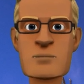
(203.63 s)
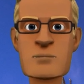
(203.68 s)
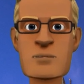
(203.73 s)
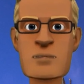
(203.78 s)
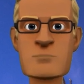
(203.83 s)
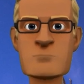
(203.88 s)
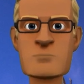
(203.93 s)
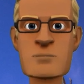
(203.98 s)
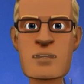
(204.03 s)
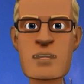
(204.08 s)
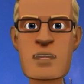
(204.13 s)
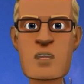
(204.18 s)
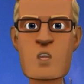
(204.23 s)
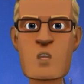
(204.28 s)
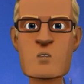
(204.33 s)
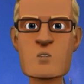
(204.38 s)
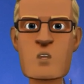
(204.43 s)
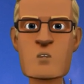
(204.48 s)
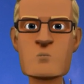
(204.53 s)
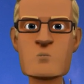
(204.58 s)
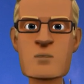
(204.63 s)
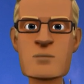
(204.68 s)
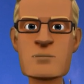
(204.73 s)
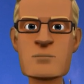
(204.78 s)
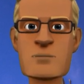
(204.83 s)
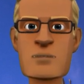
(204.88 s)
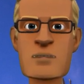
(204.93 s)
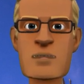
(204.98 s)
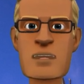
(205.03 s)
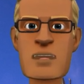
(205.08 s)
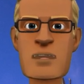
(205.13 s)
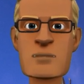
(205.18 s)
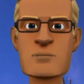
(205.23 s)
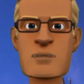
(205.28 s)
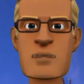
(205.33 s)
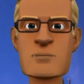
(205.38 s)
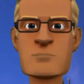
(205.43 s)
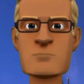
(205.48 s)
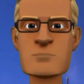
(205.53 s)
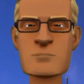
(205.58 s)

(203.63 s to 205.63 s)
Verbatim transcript: He cannot lie.